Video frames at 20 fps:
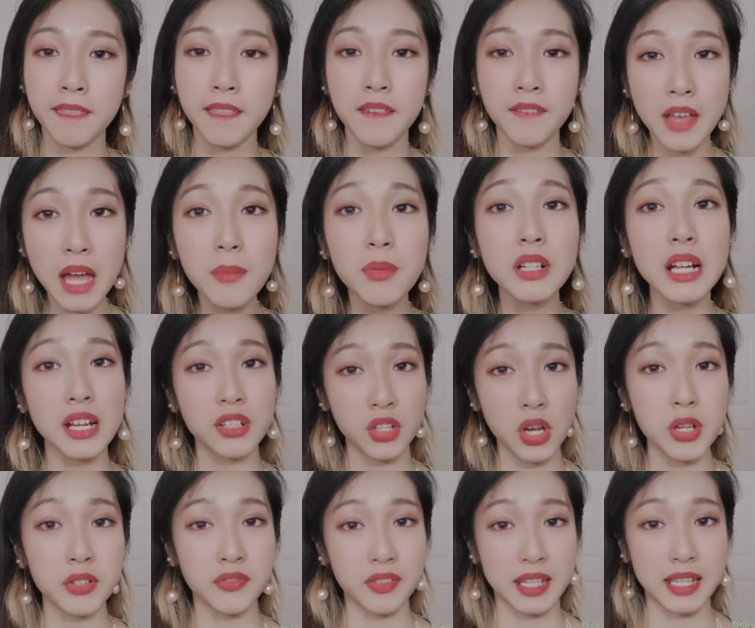The fabric I
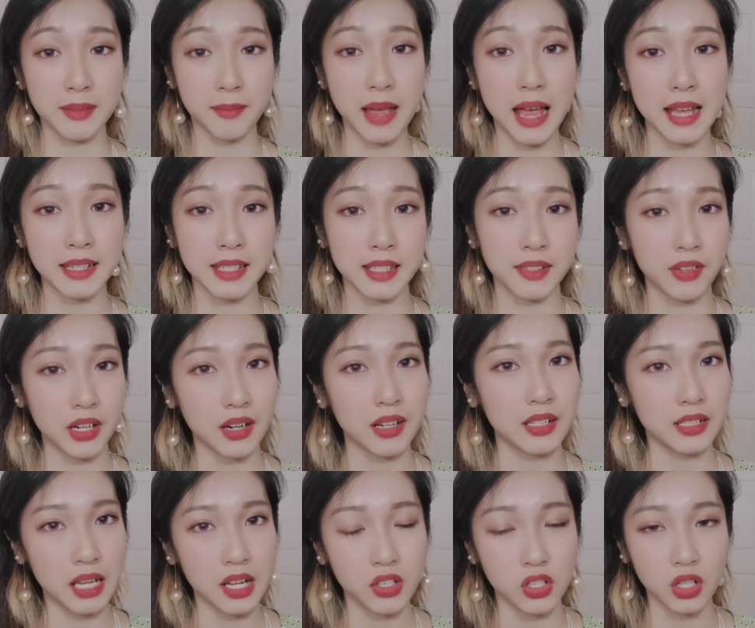chose for these masks is very
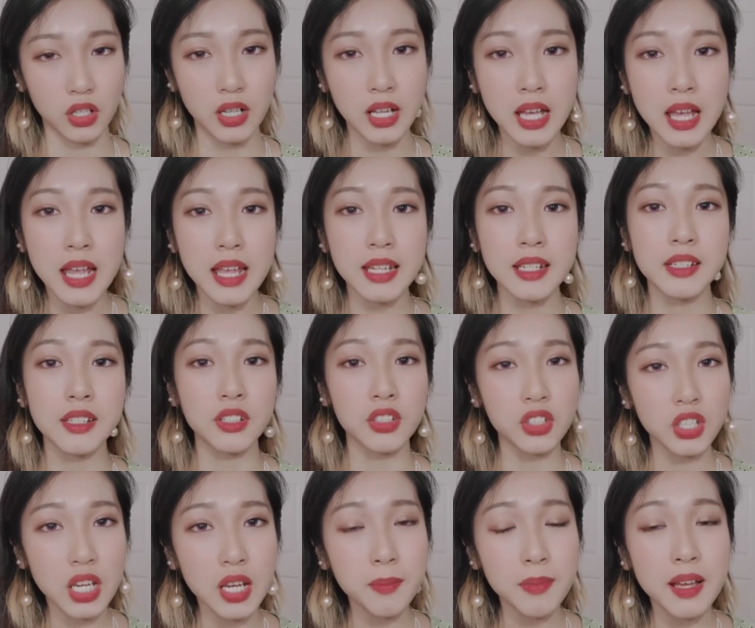intentional. It is a
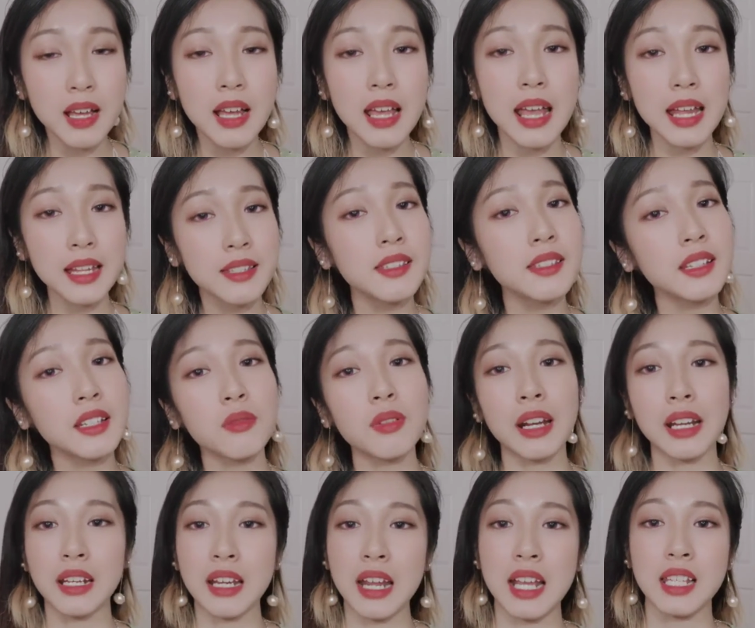cheap, instantly
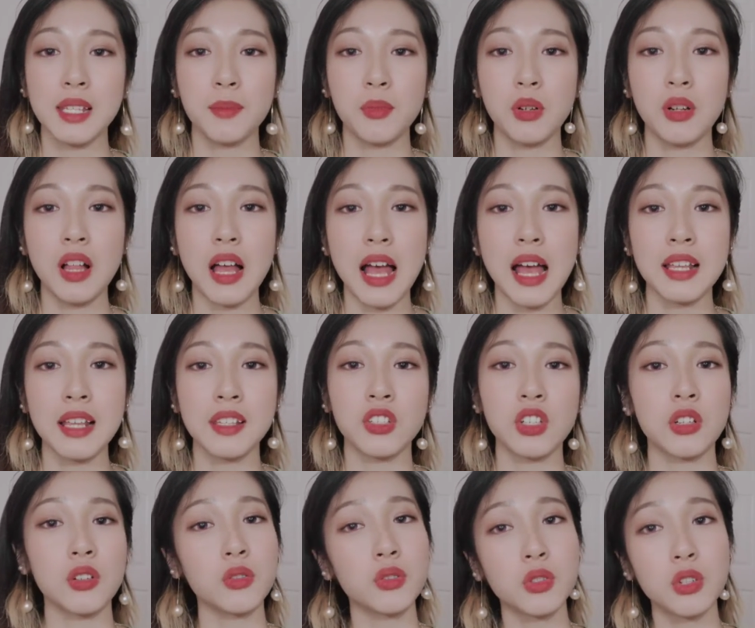recognizable as a
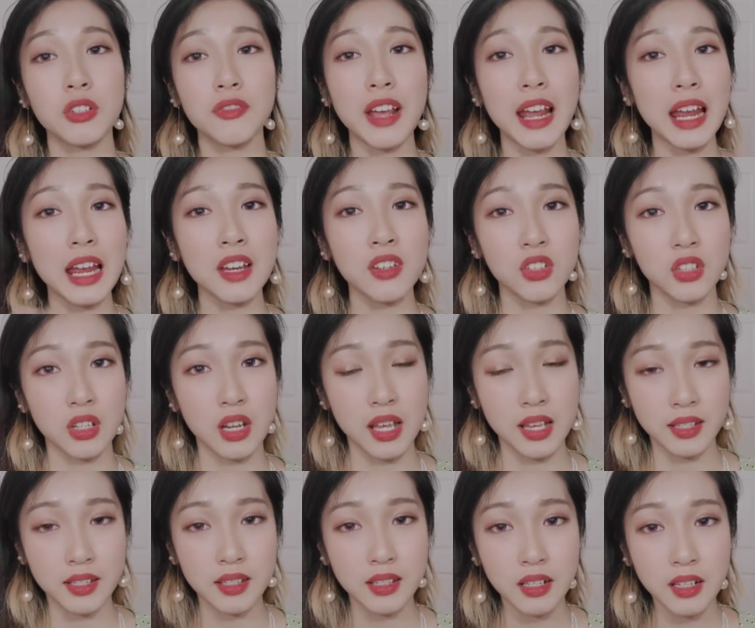general sort of
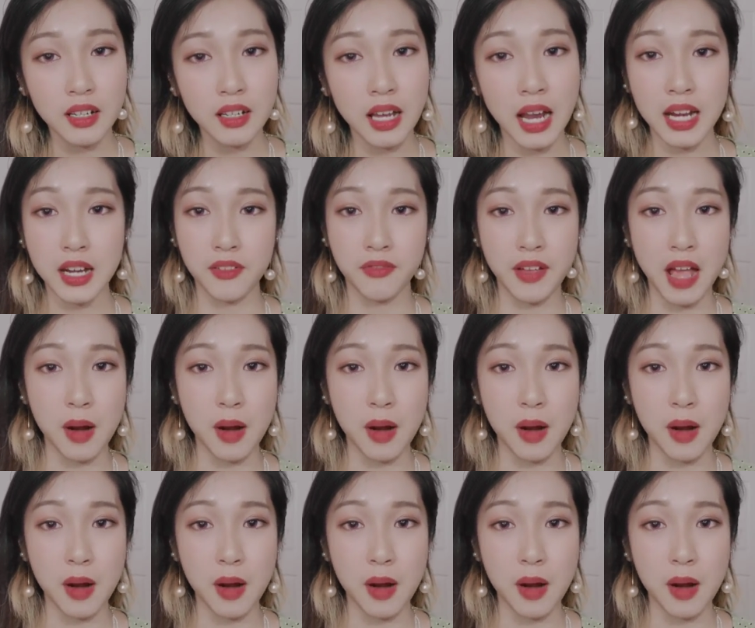Asianness kind of